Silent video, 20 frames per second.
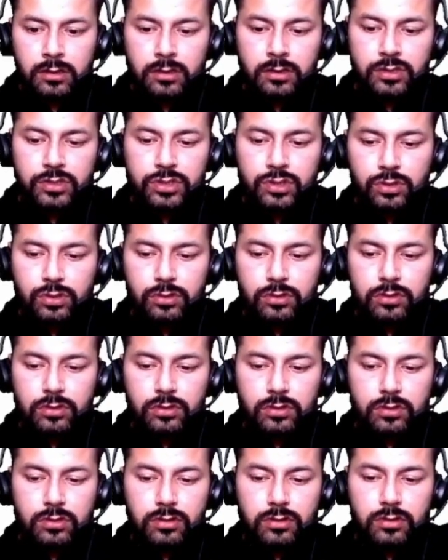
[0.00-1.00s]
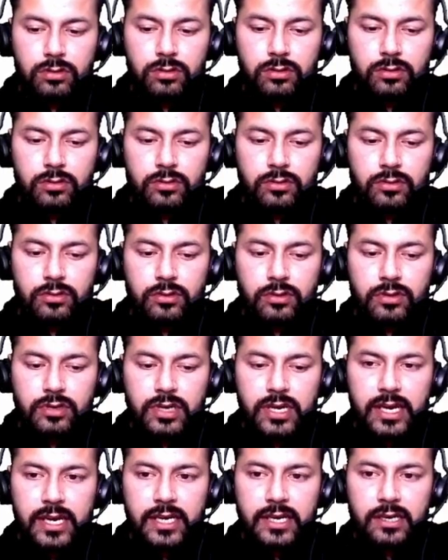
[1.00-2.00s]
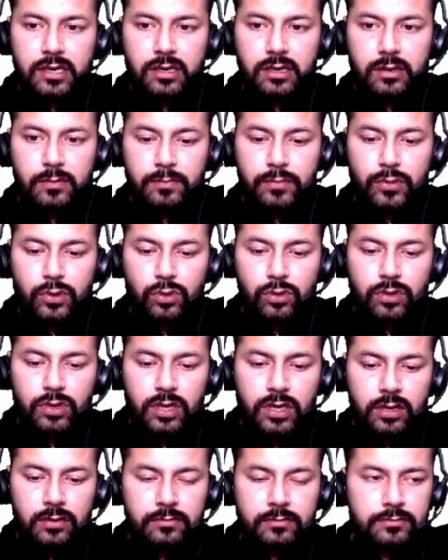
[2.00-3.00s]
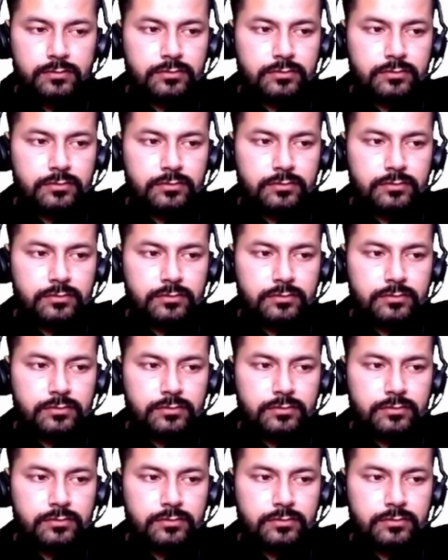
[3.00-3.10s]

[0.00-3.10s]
So write a program